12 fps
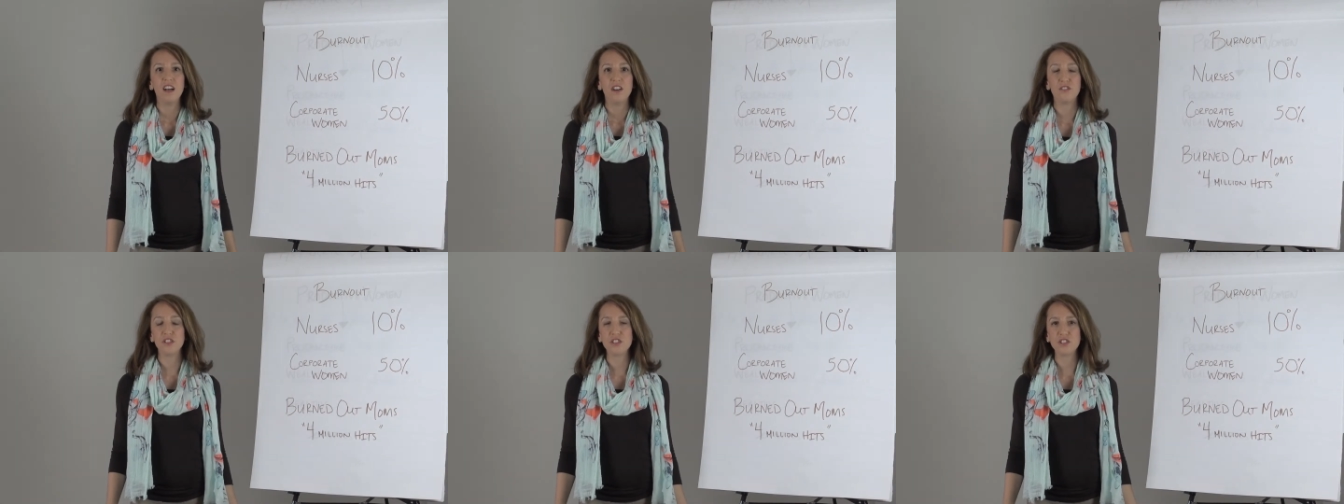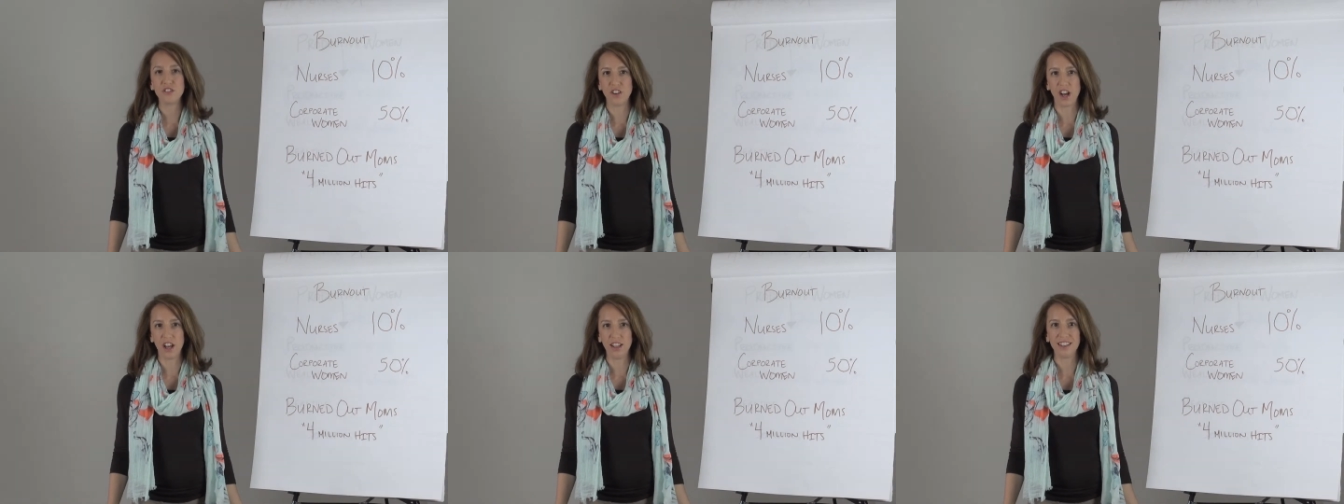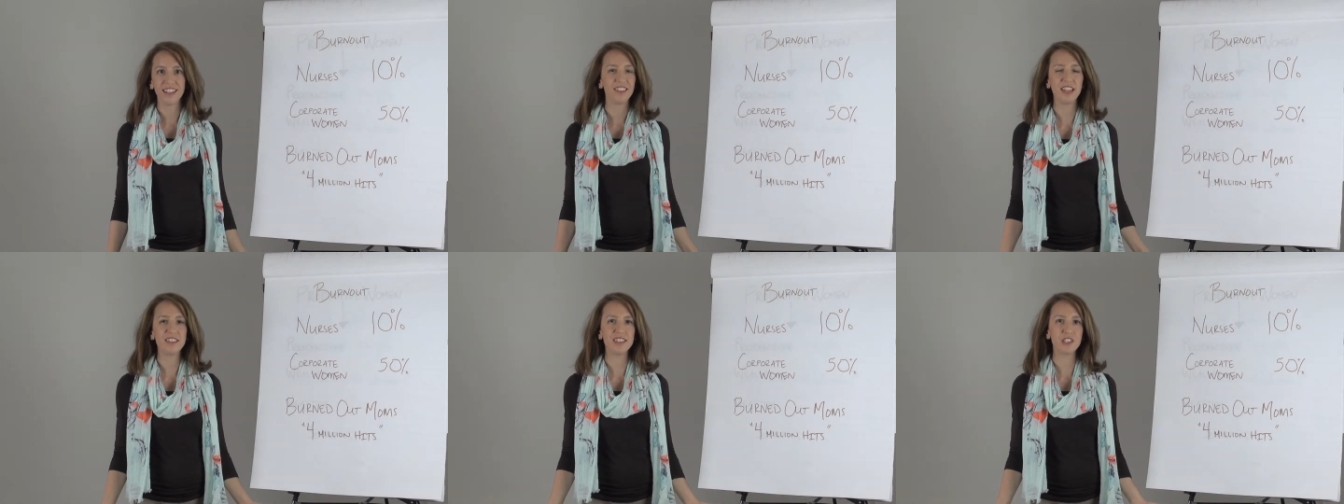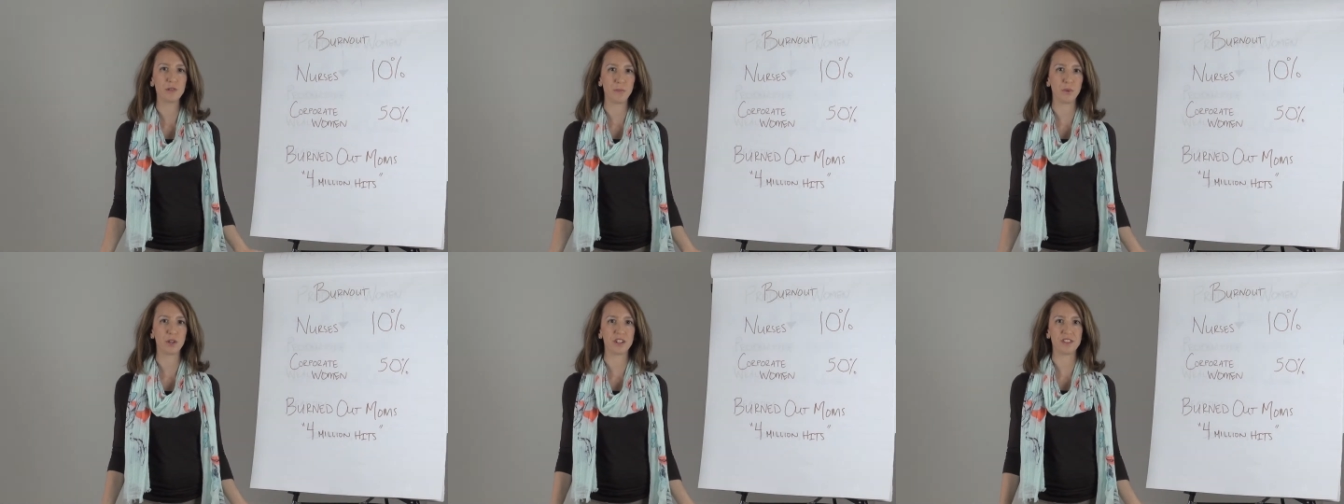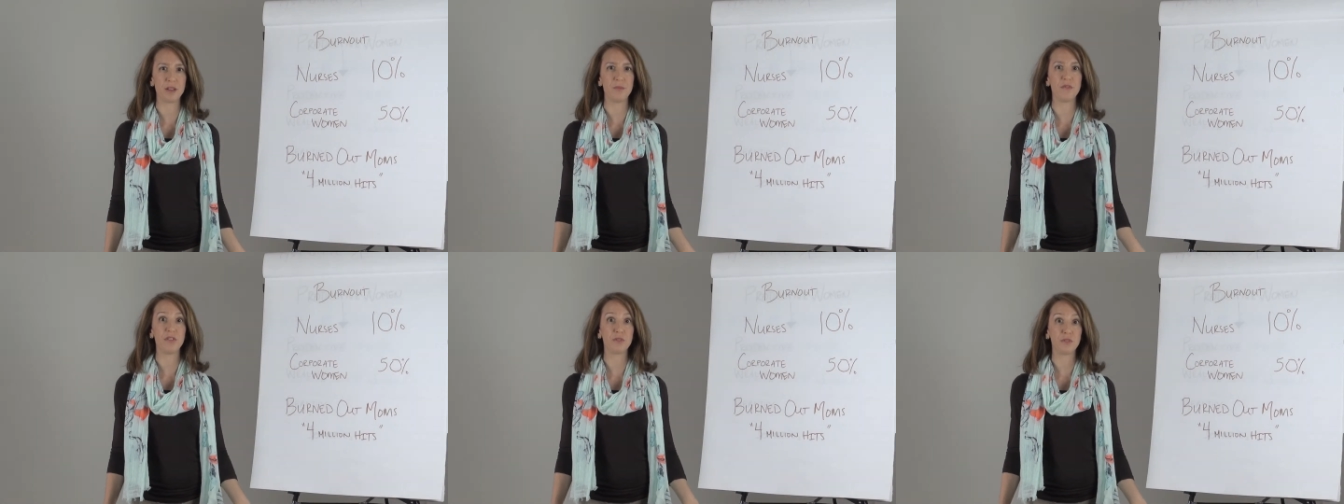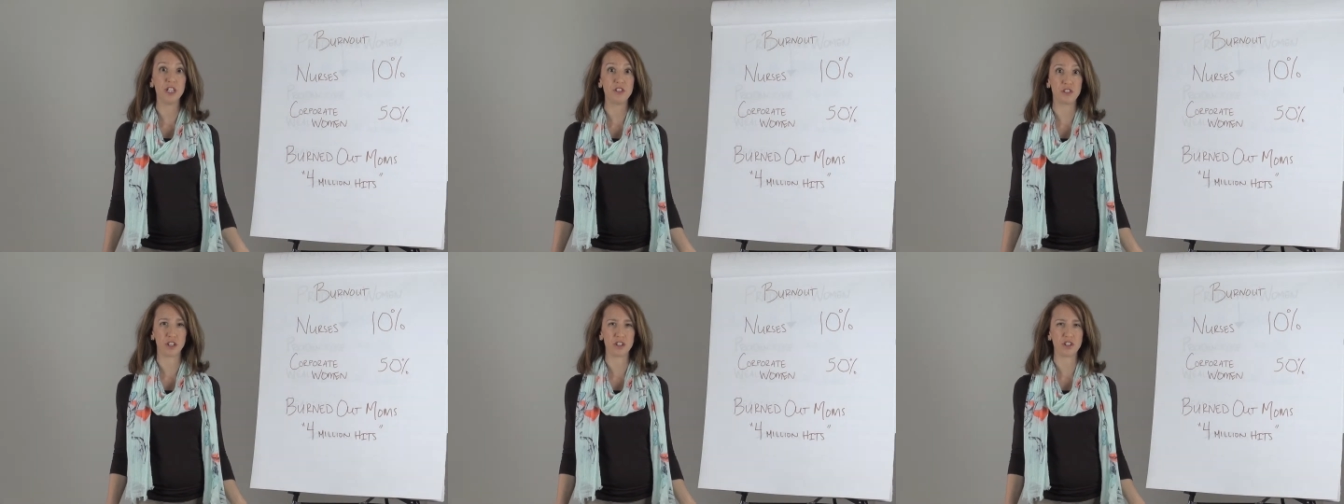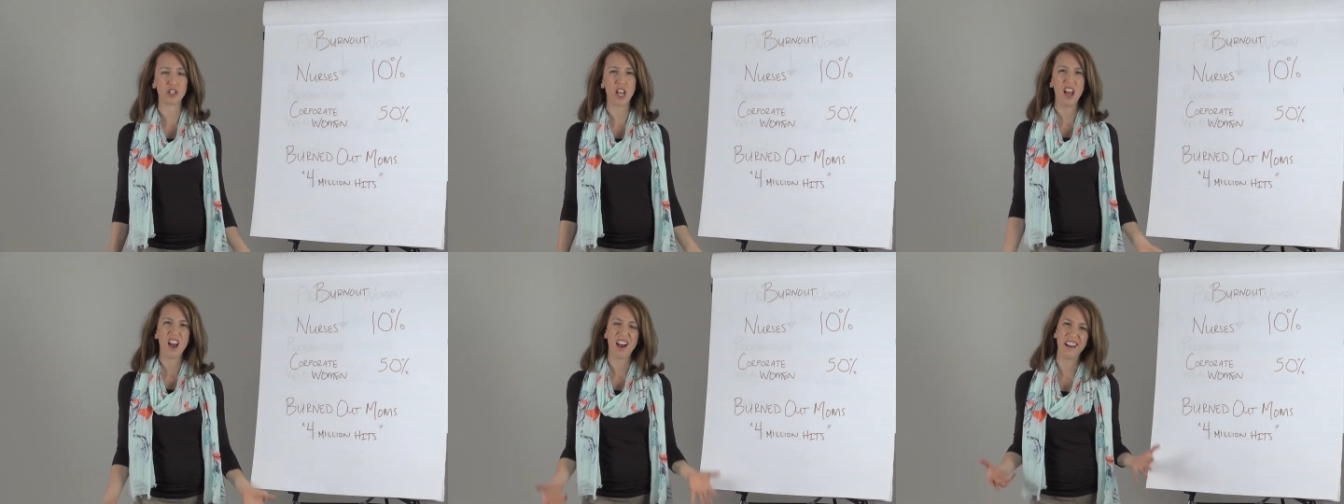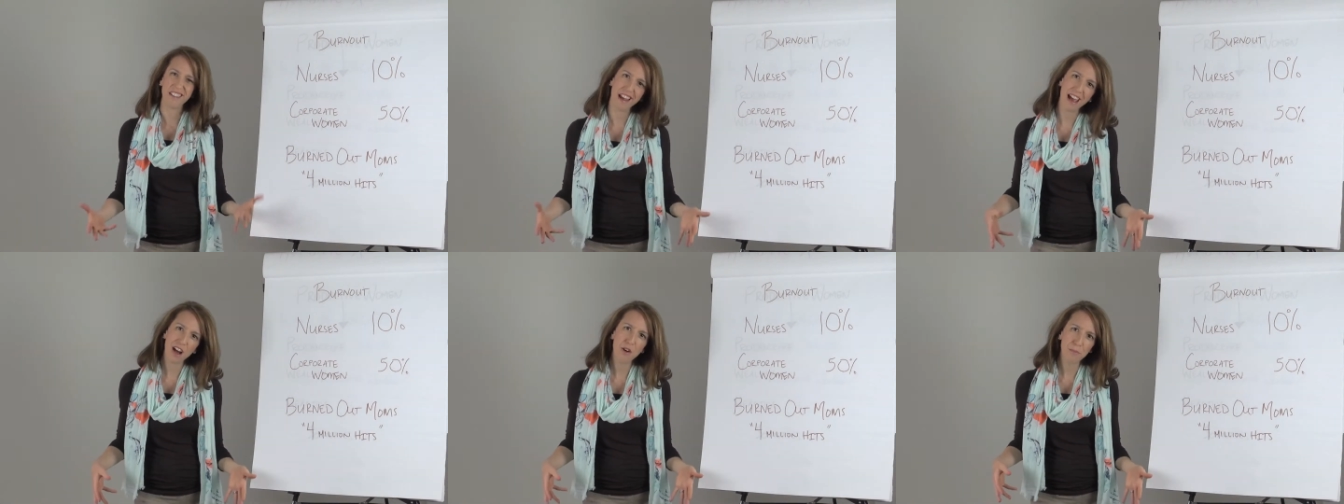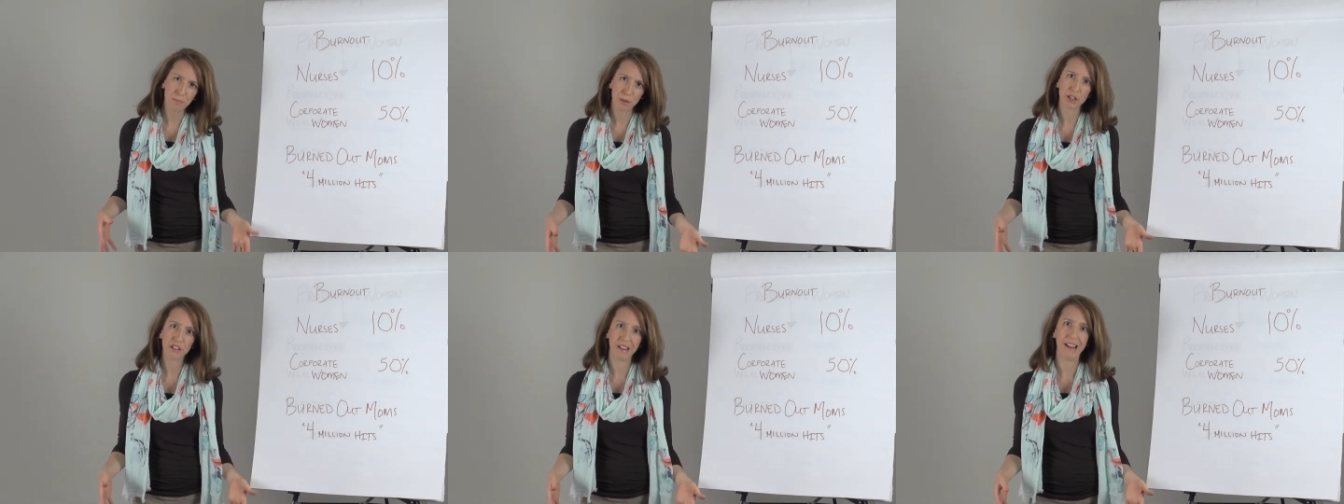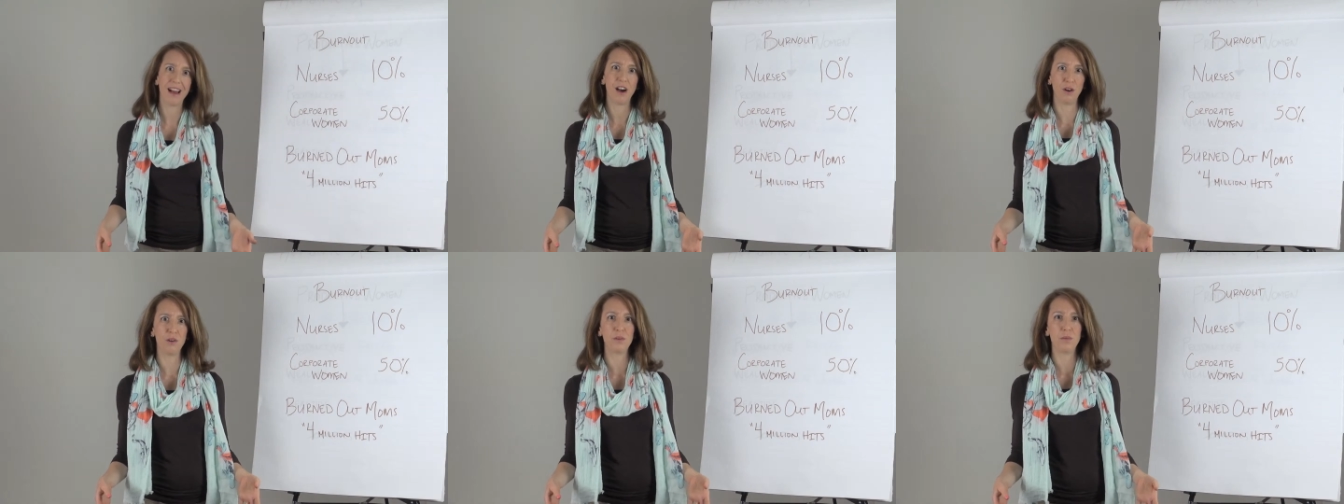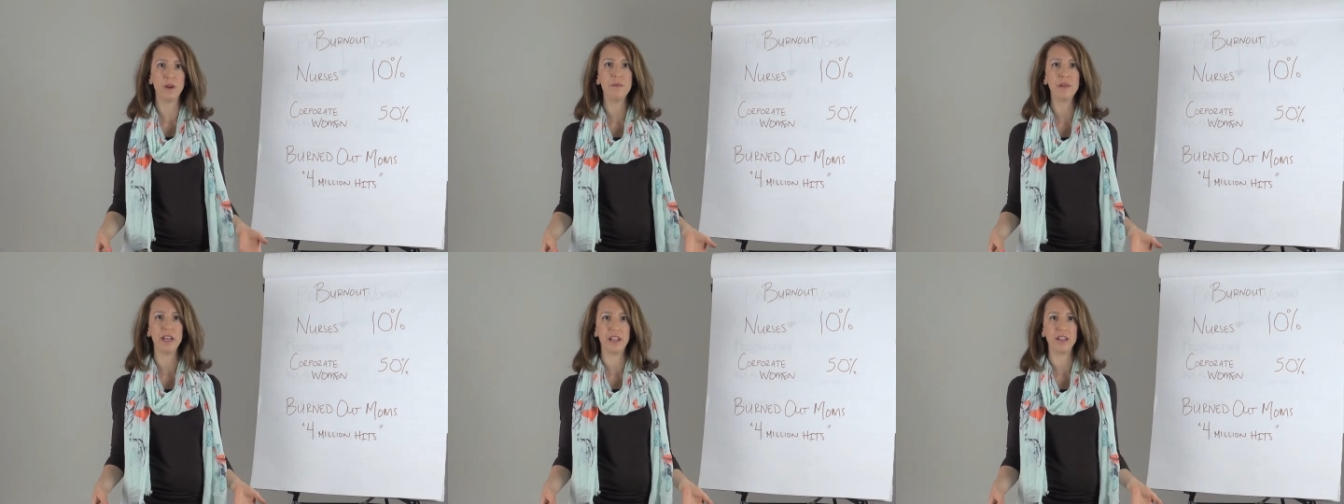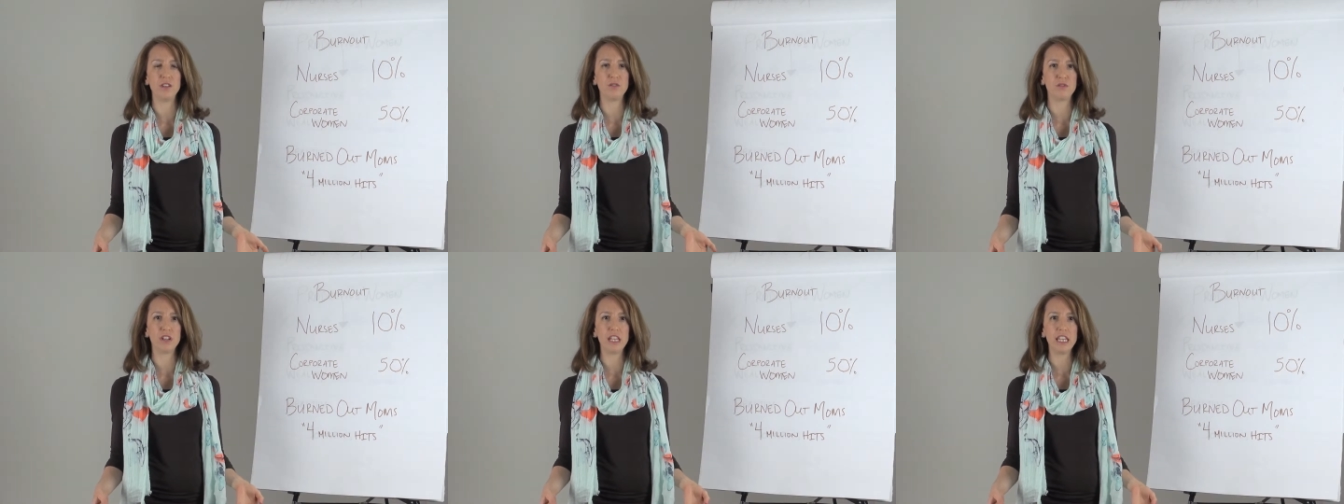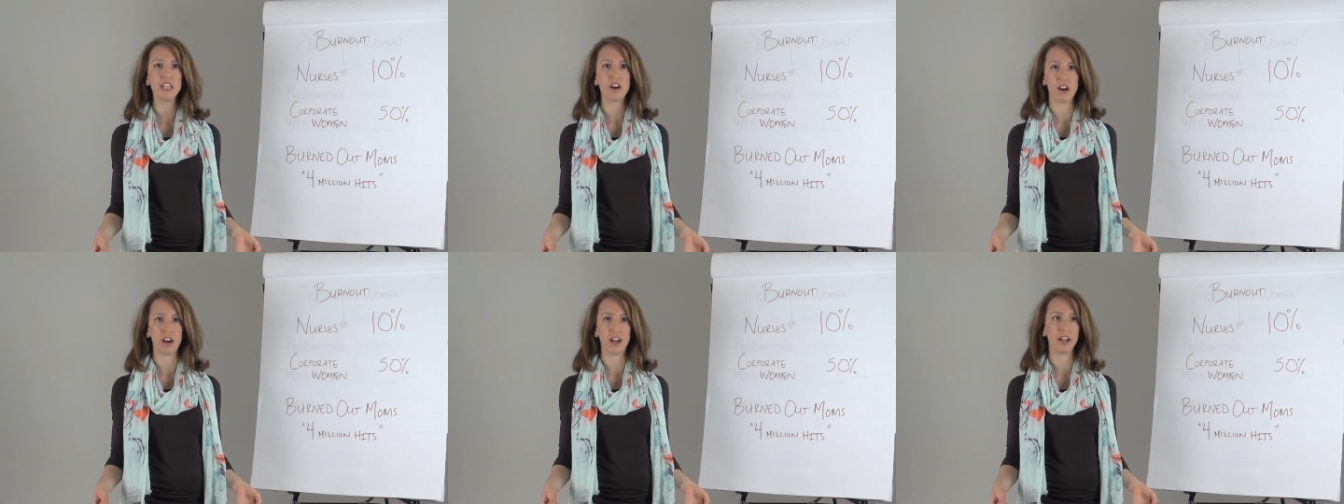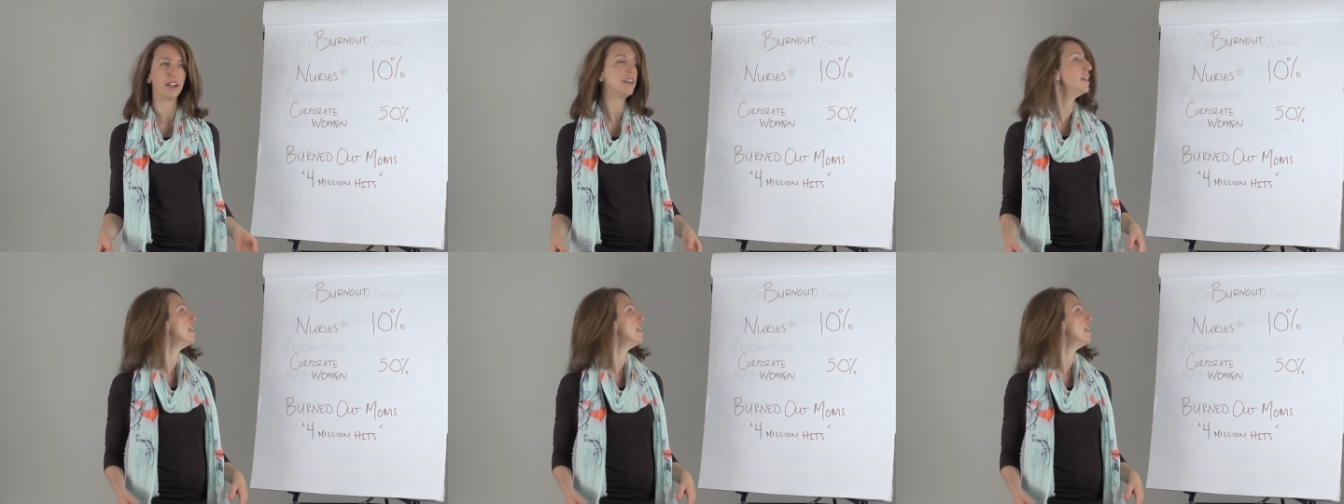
First of all, let's explore some of the research on how burned out women really are.